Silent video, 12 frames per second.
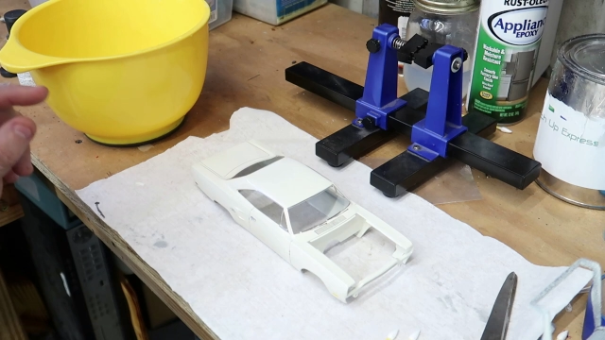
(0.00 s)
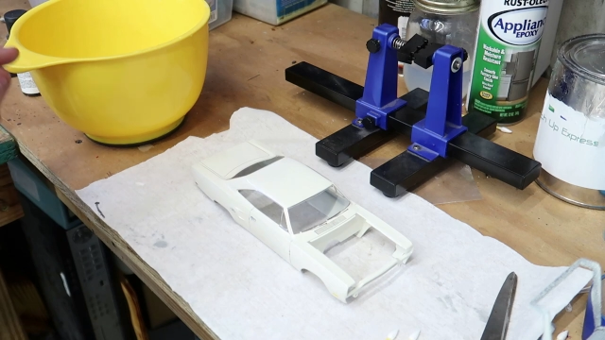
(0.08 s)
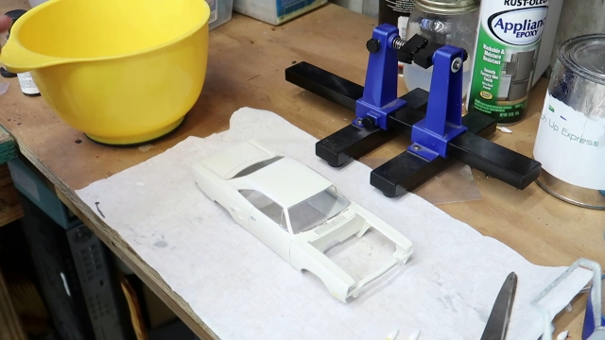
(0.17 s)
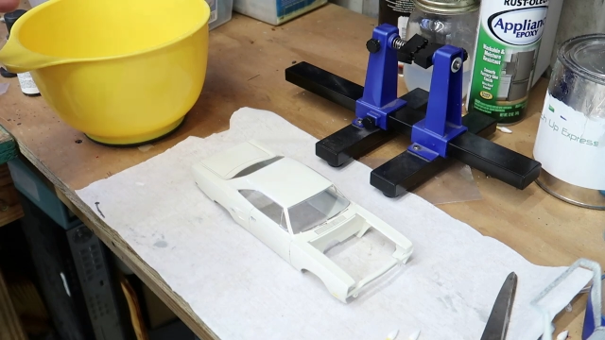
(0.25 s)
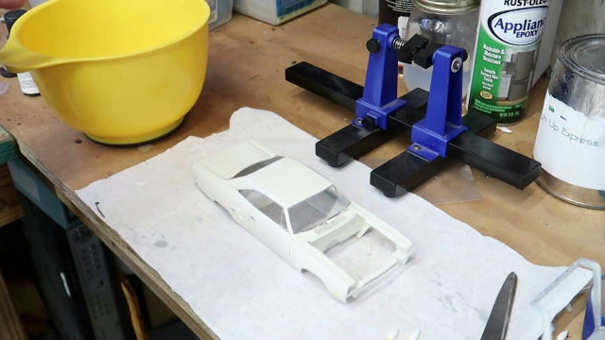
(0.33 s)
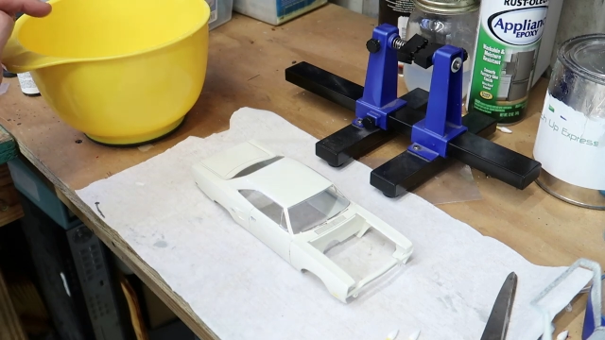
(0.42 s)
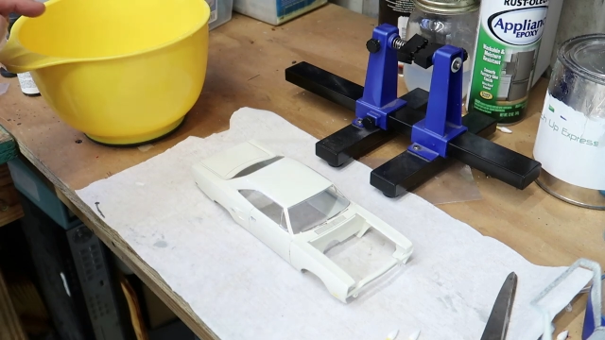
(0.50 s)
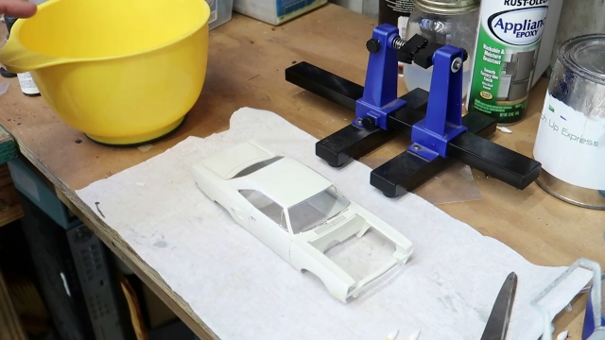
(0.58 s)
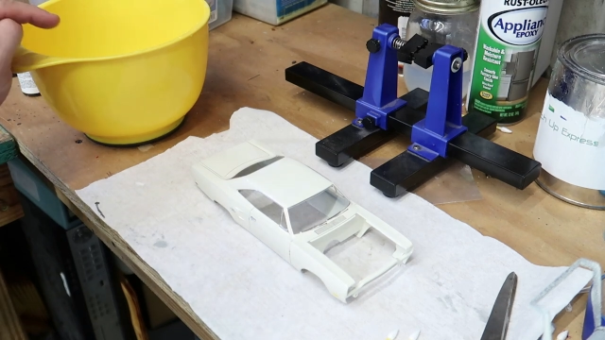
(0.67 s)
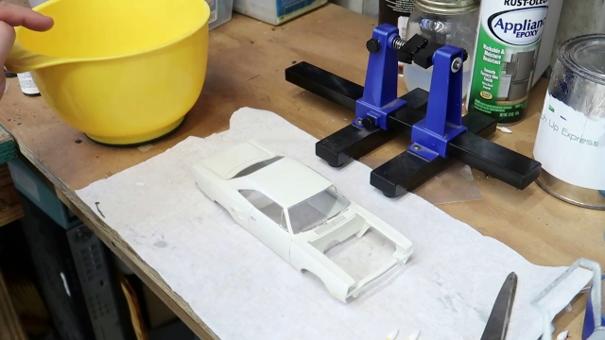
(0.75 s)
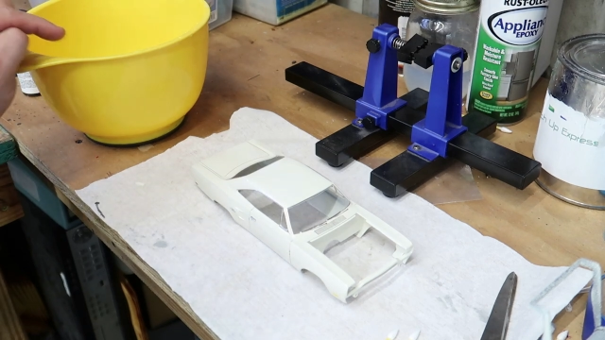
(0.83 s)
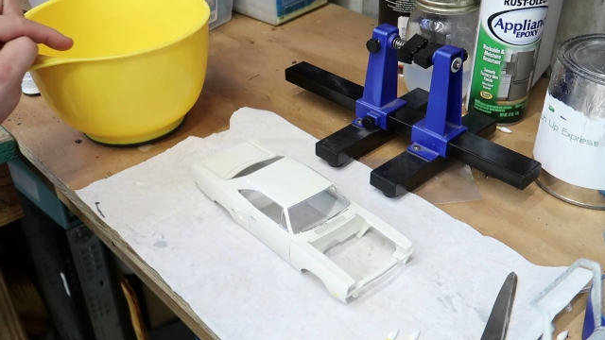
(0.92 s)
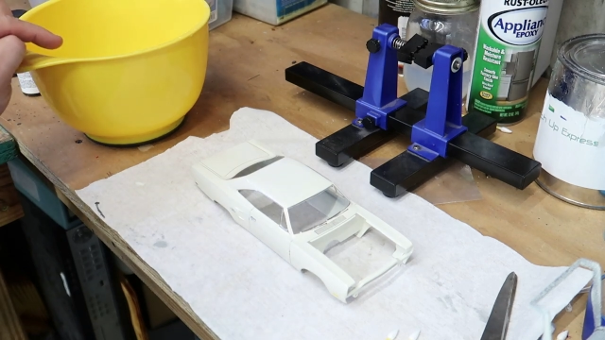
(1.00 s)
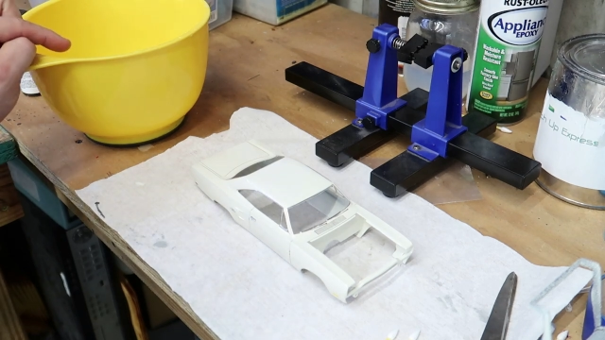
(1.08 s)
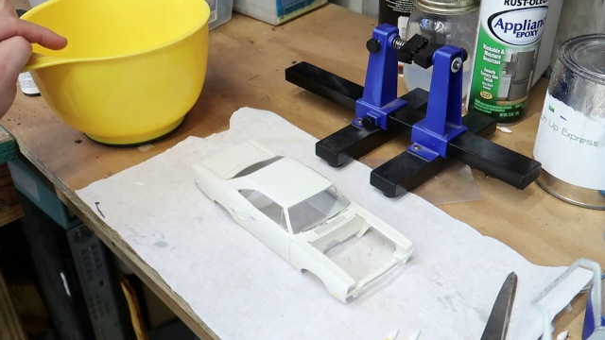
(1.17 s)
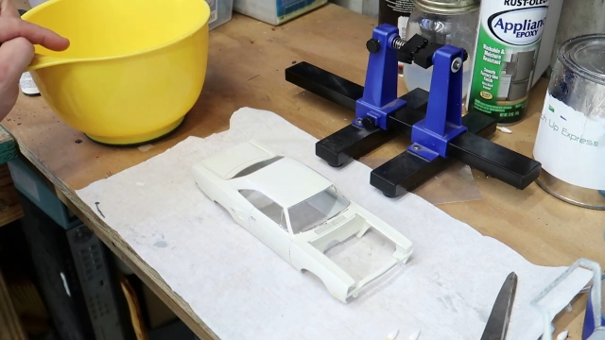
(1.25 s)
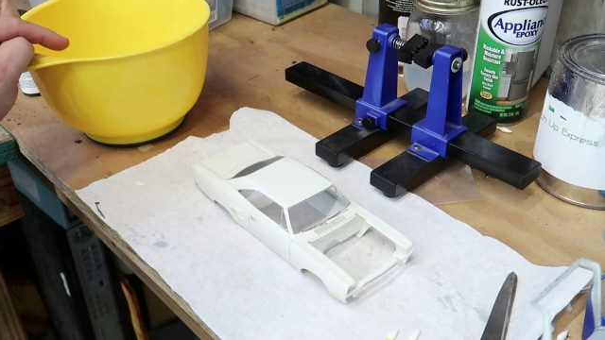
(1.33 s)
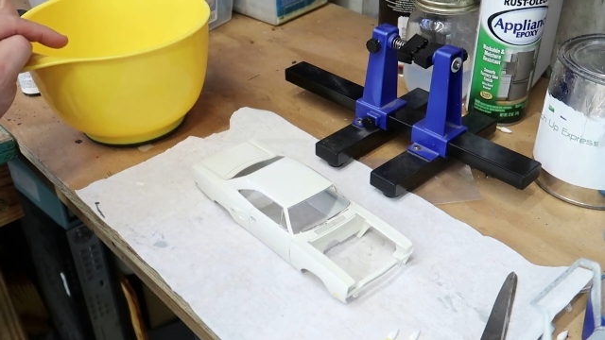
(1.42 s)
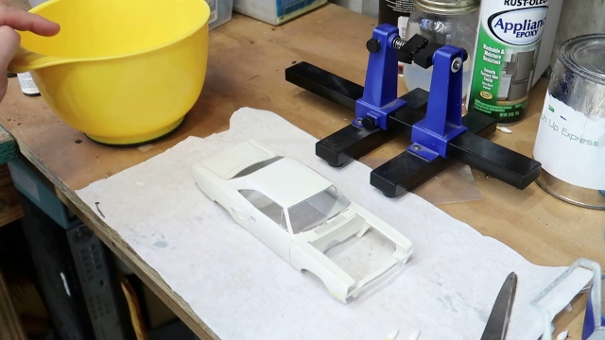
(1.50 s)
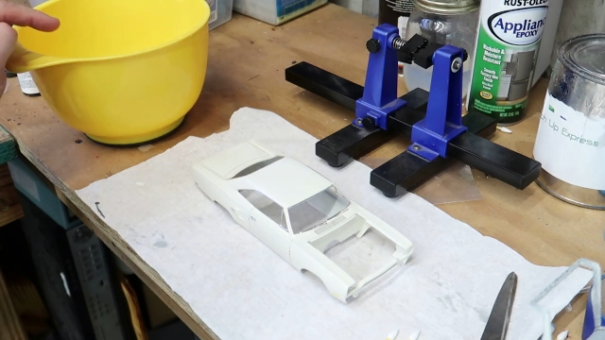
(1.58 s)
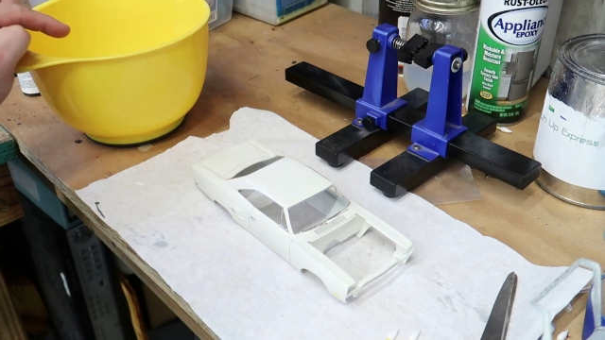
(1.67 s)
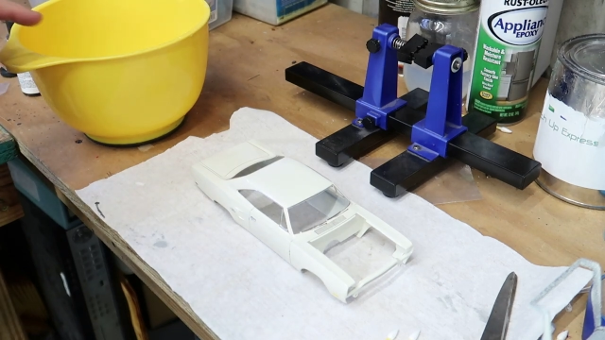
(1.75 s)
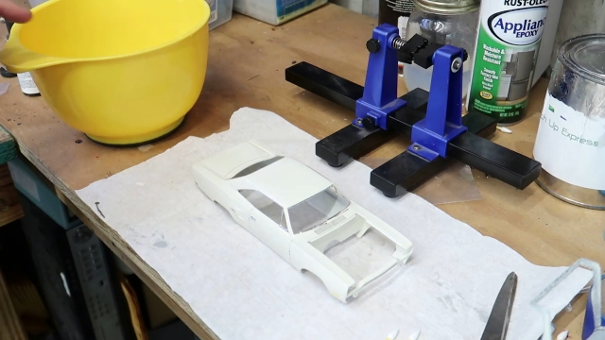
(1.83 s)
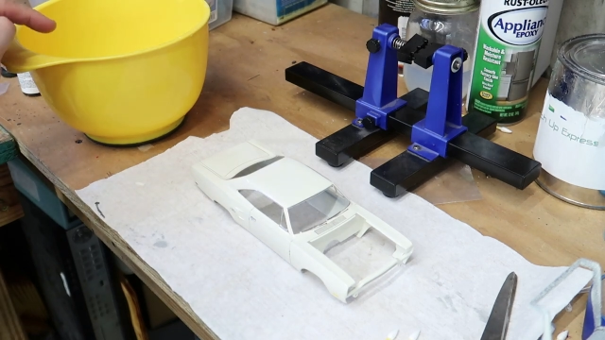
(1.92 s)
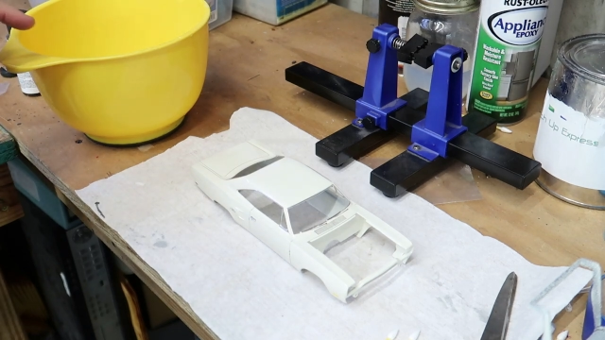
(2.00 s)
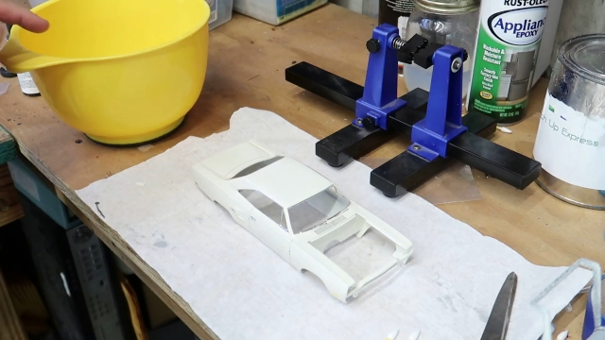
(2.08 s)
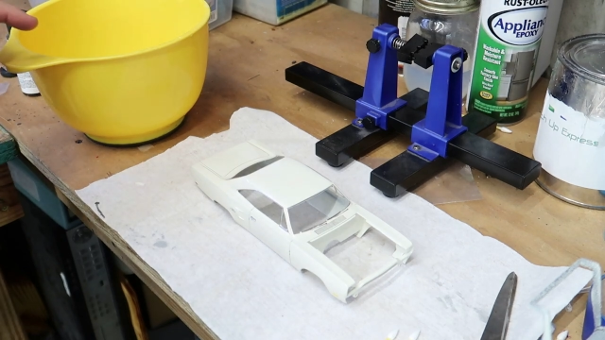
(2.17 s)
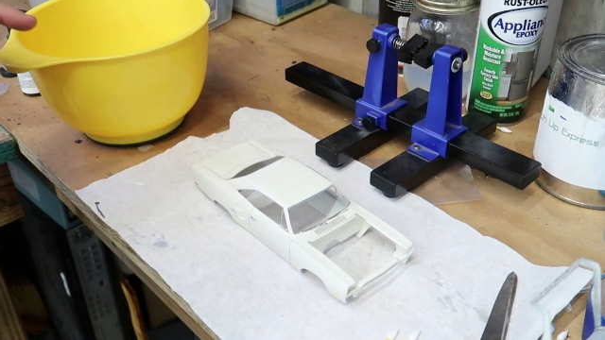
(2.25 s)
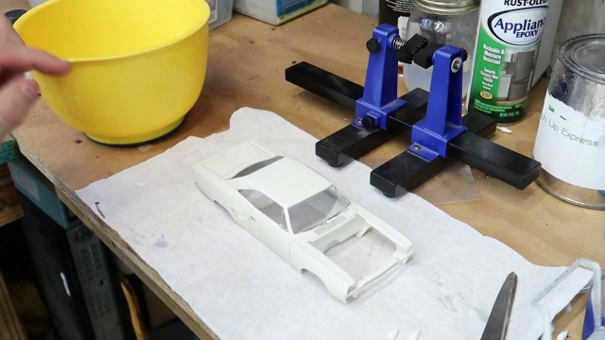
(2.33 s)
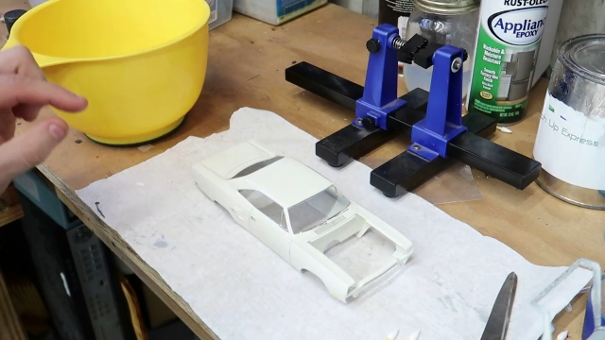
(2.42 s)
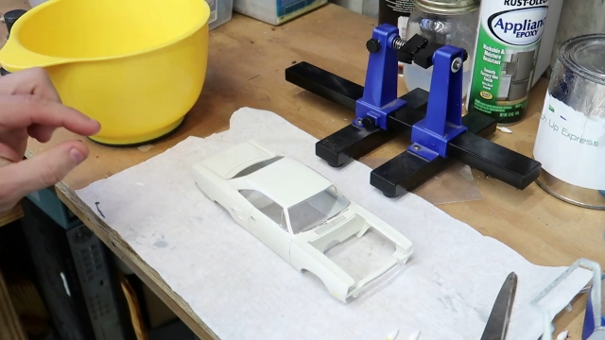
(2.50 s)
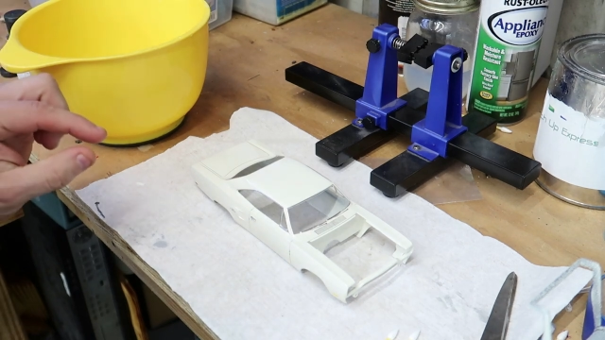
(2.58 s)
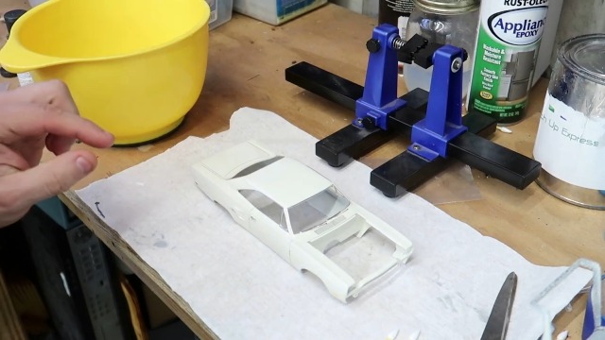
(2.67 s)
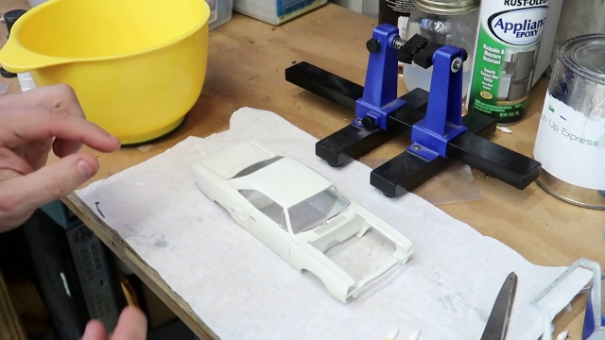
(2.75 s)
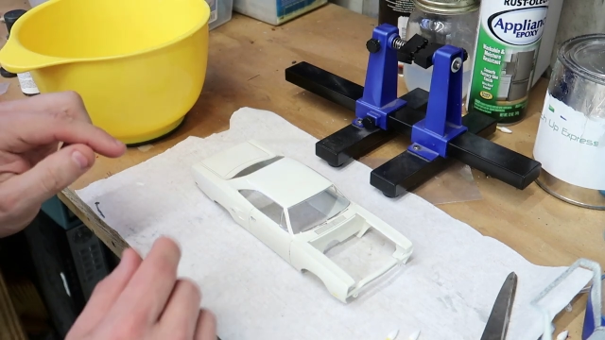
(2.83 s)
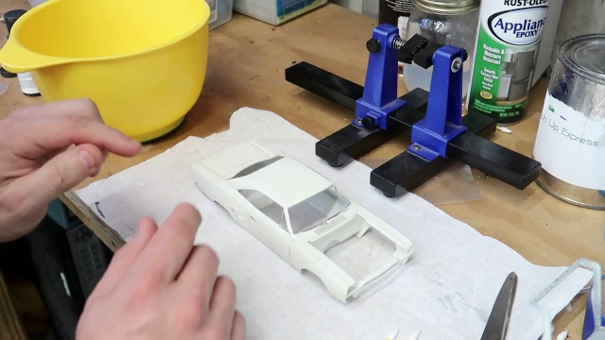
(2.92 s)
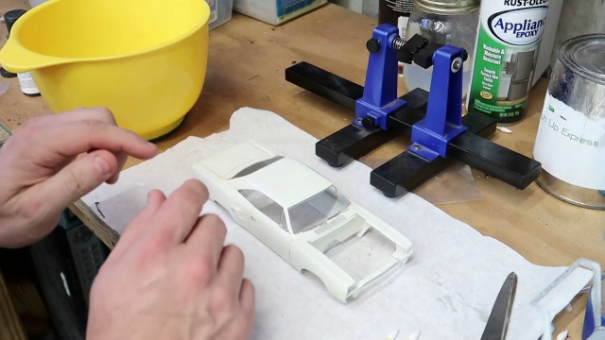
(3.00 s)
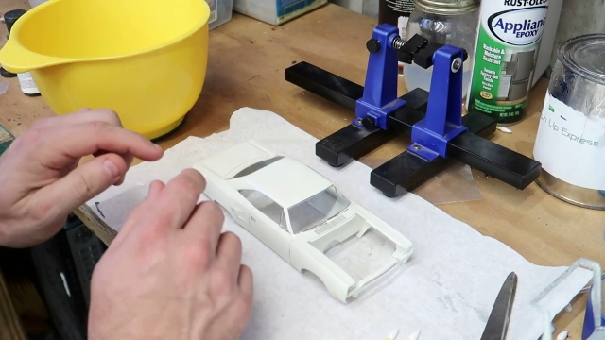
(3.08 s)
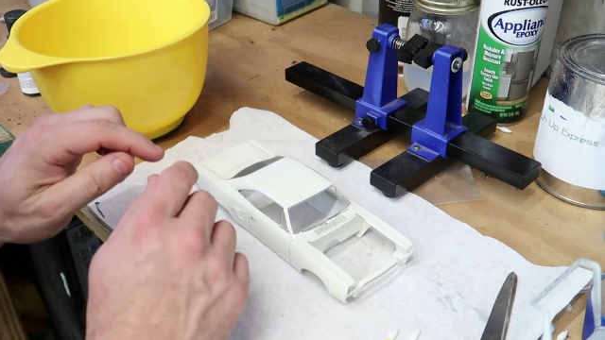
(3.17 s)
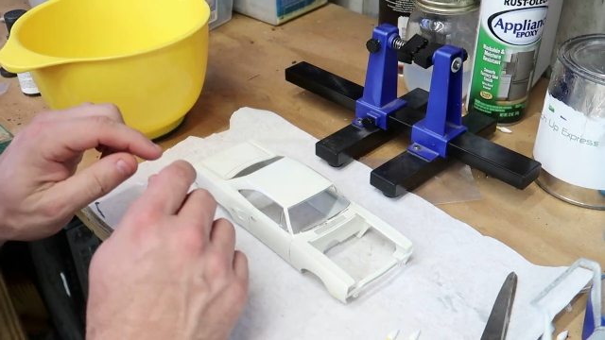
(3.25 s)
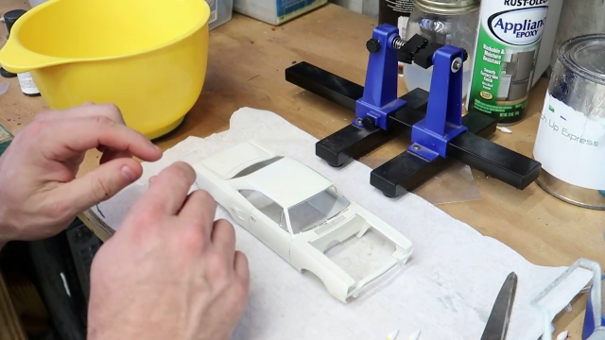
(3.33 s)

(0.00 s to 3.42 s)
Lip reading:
[unreadable: no face in view]